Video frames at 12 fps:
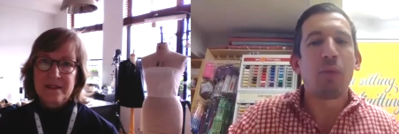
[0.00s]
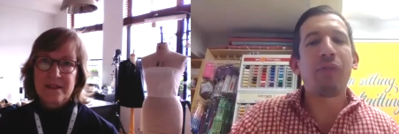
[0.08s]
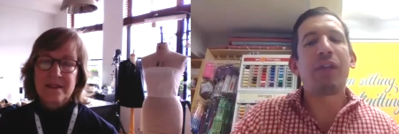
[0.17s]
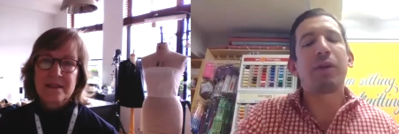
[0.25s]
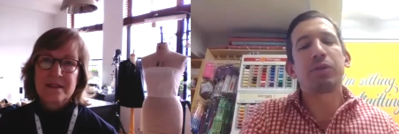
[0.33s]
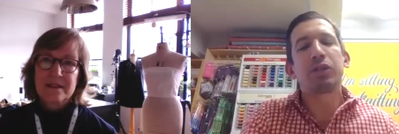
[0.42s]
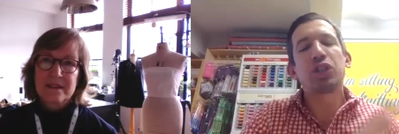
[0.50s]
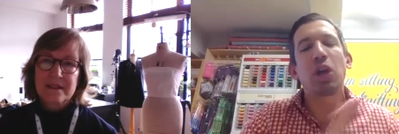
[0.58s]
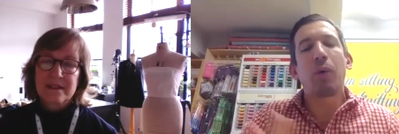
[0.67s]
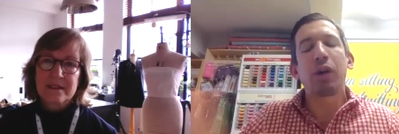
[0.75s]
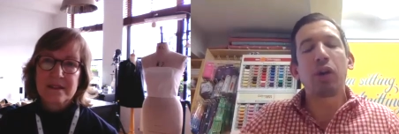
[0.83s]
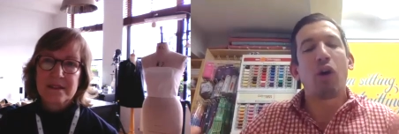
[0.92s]
Speaker 1: when they were
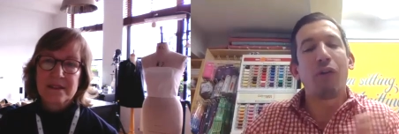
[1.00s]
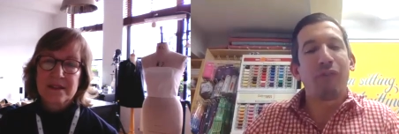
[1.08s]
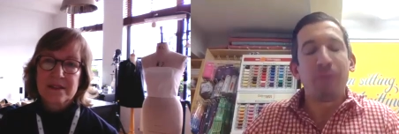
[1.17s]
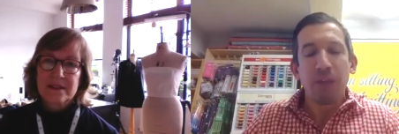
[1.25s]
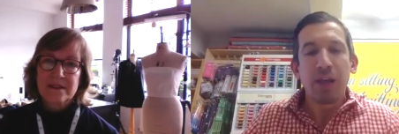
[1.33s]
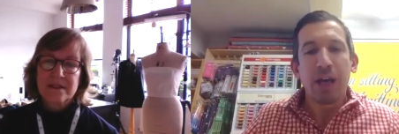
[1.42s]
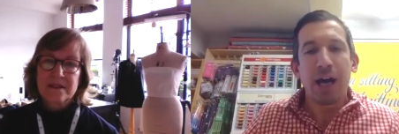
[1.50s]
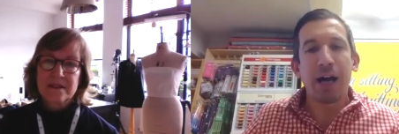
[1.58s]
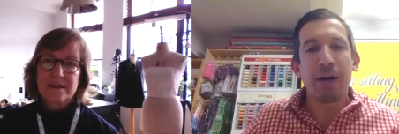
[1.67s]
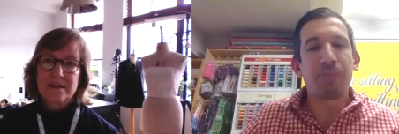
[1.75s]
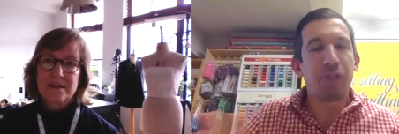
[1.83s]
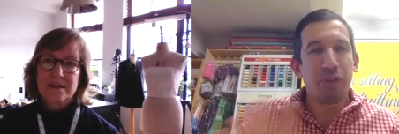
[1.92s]
showing off
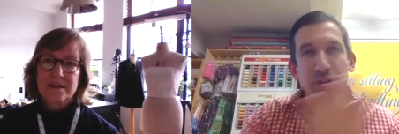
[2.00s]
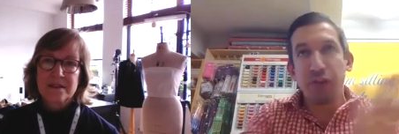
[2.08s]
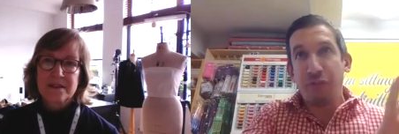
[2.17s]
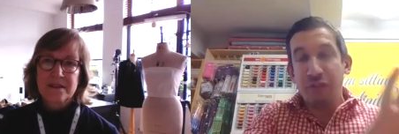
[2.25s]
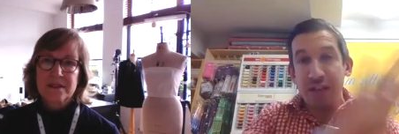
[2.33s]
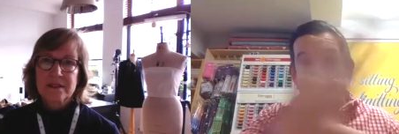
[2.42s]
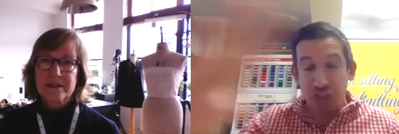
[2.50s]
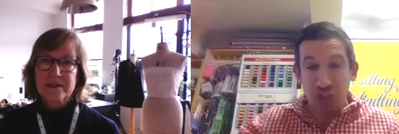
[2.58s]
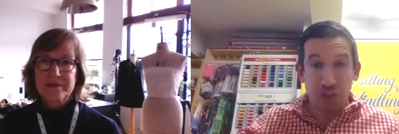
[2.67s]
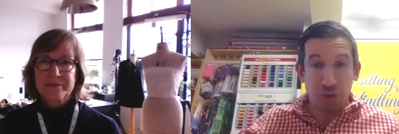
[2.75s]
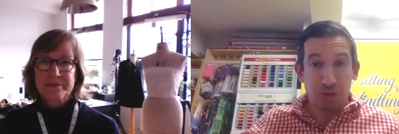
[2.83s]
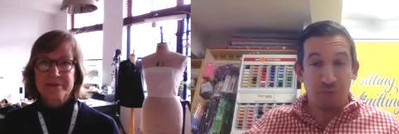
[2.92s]
um, the the
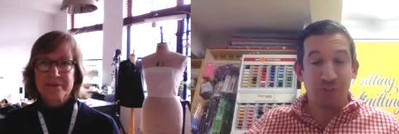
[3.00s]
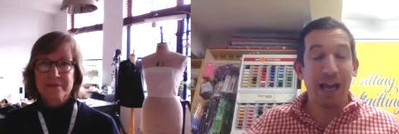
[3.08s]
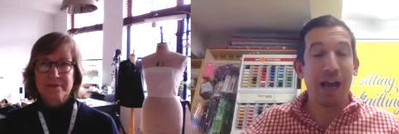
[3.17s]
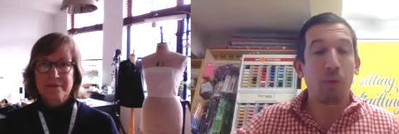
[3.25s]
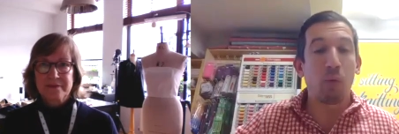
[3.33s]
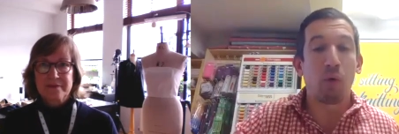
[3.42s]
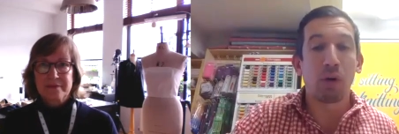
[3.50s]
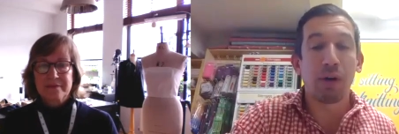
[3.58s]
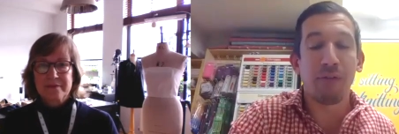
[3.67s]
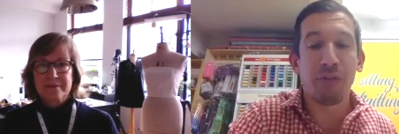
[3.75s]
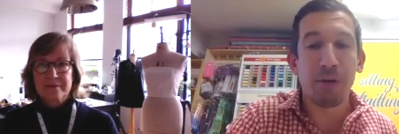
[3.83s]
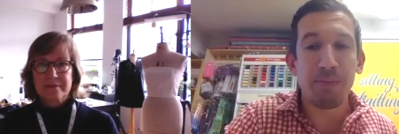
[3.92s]
finished sort of catwalk
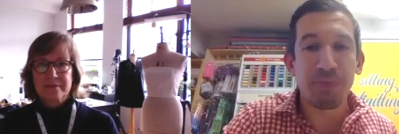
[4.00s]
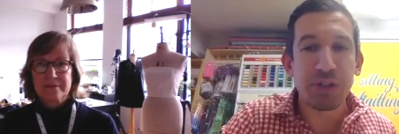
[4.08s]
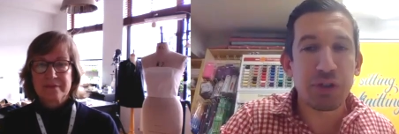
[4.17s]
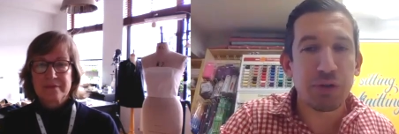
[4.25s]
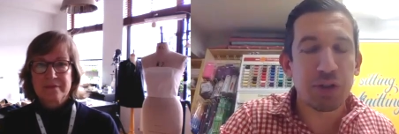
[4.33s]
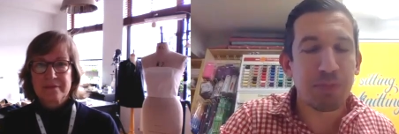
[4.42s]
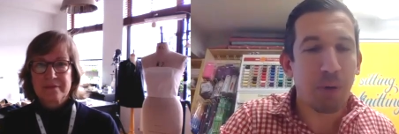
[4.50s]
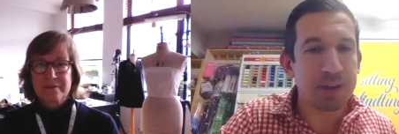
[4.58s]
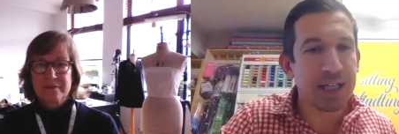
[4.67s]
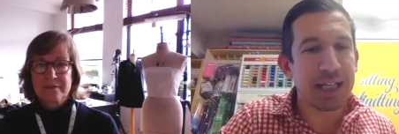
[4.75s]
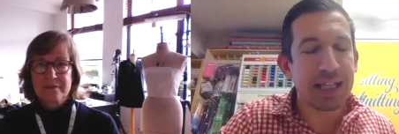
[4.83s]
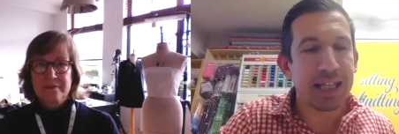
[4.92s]
of them, did you spot
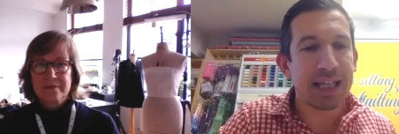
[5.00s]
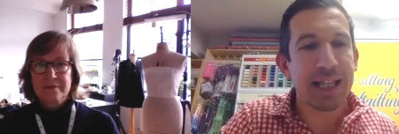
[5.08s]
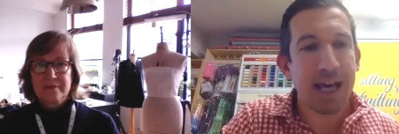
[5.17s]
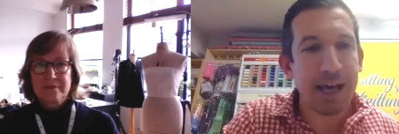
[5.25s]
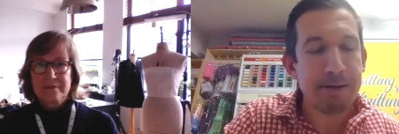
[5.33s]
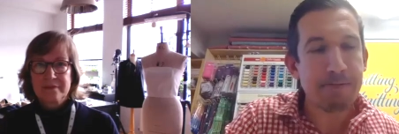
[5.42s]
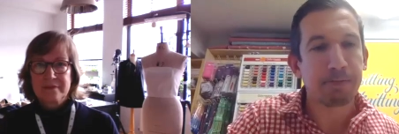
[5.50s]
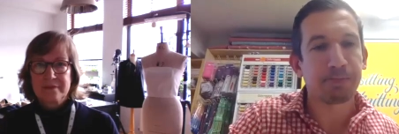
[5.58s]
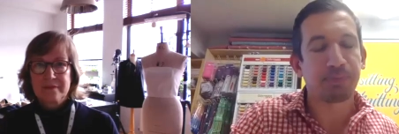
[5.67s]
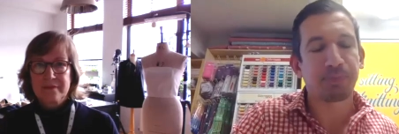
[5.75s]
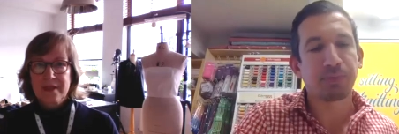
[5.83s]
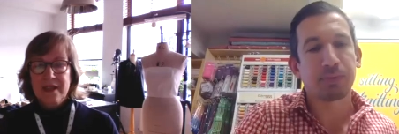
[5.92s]
anything there?
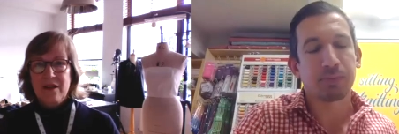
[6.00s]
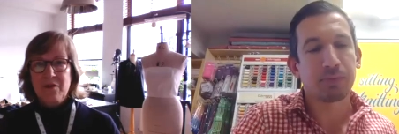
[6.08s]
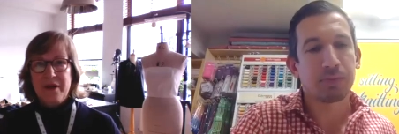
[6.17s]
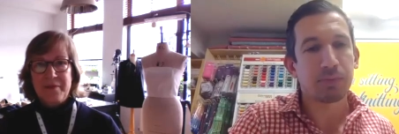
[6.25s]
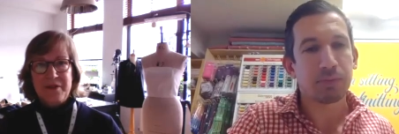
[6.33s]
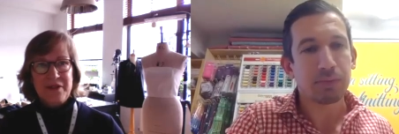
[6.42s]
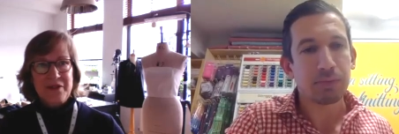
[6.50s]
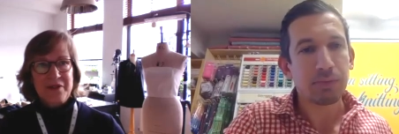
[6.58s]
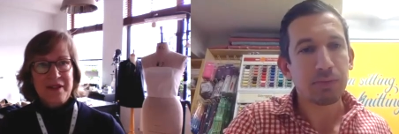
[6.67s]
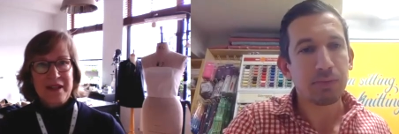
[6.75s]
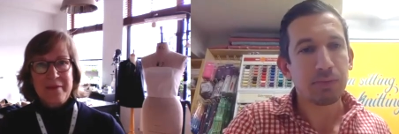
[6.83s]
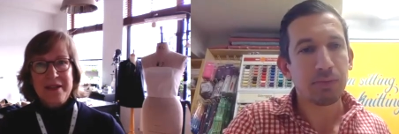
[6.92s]
Speaker 2: Oh,
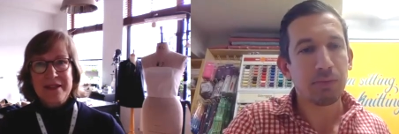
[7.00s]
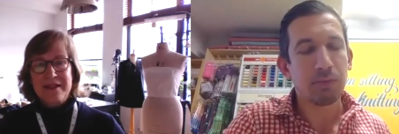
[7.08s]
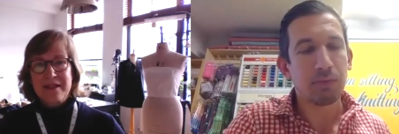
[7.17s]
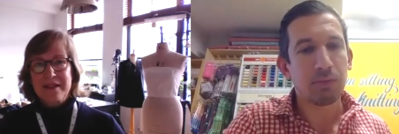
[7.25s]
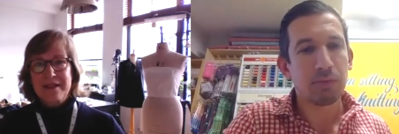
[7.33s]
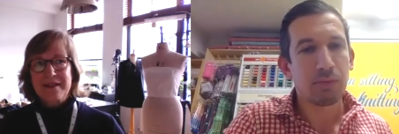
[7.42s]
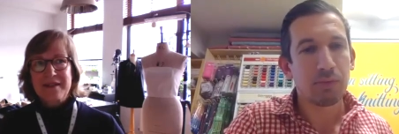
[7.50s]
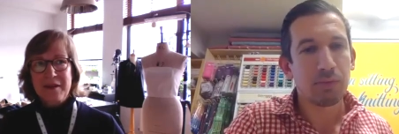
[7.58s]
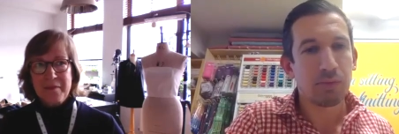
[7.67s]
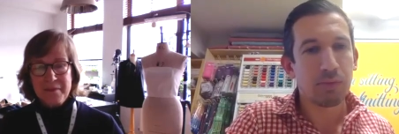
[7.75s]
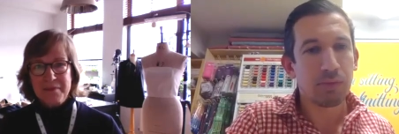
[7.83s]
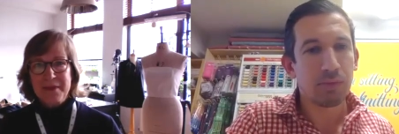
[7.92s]
absolutely. I mean, uh,
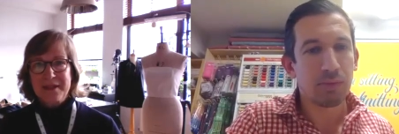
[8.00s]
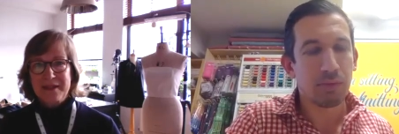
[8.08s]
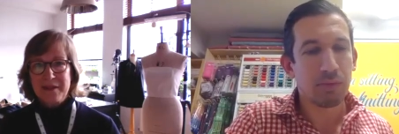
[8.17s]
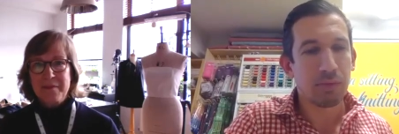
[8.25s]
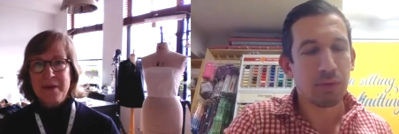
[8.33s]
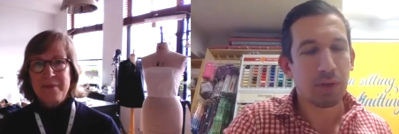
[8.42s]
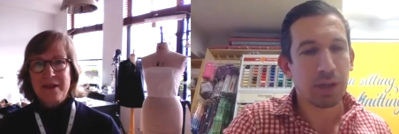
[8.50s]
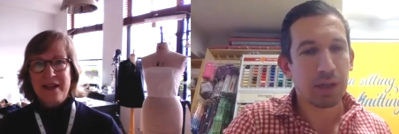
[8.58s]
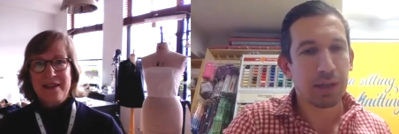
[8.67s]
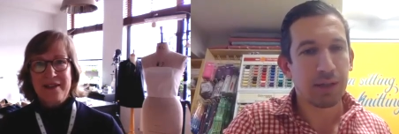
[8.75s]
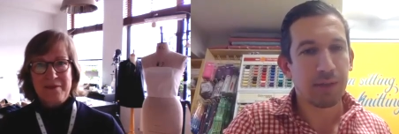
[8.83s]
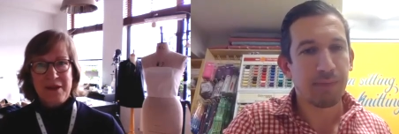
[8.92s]
some some people had
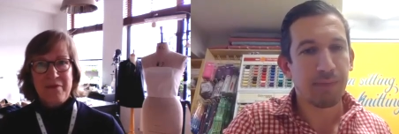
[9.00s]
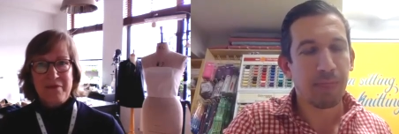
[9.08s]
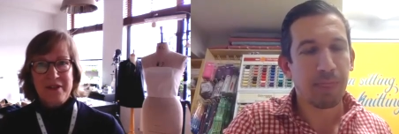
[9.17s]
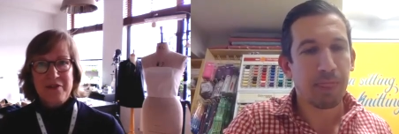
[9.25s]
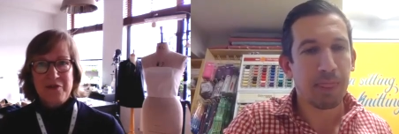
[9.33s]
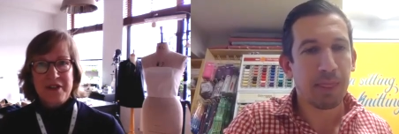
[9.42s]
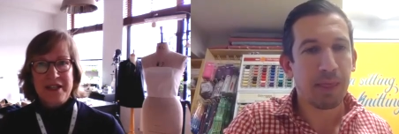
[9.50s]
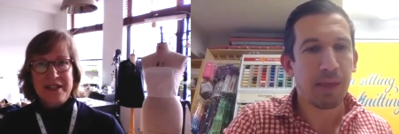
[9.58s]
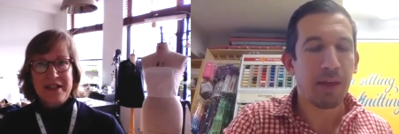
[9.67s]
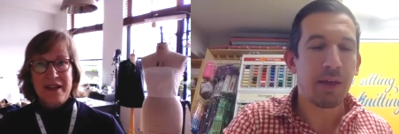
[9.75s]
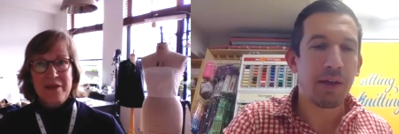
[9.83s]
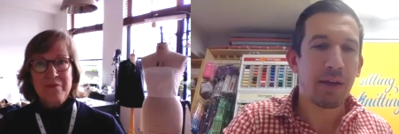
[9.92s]
a, a real tricky
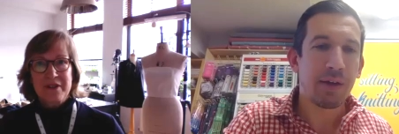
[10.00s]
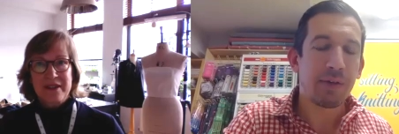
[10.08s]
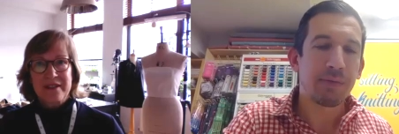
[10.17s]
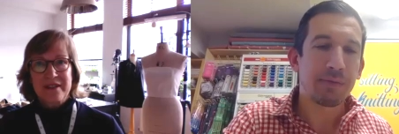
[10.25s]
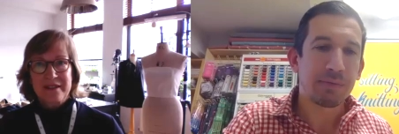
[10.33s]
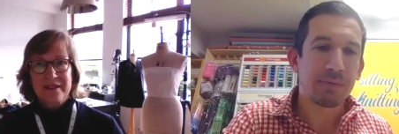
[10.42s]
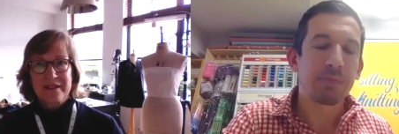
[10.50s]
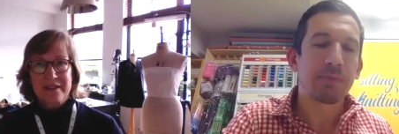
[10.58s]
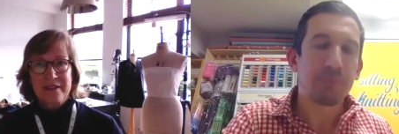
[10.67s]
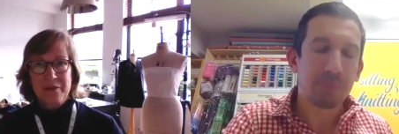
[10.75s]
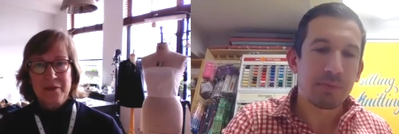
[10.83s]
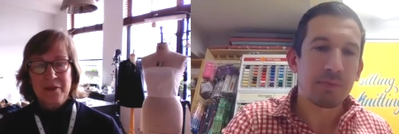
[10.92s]
time with it.
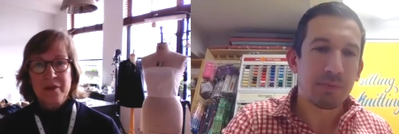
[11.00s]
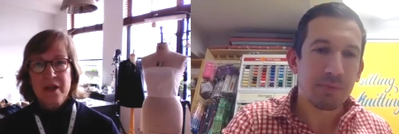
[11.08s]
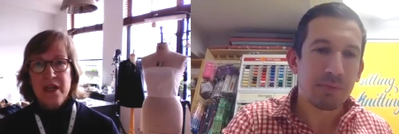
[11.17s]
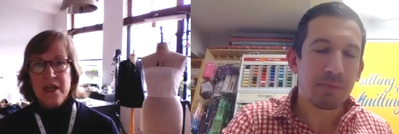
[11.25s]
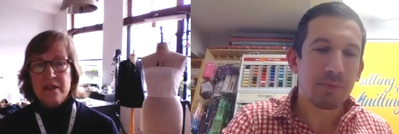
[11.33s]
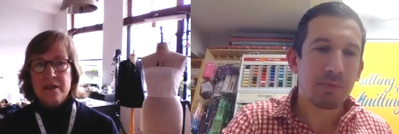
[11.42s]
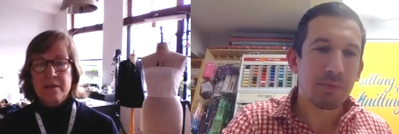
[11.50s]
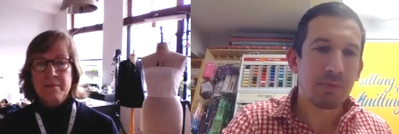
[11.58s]
You know, some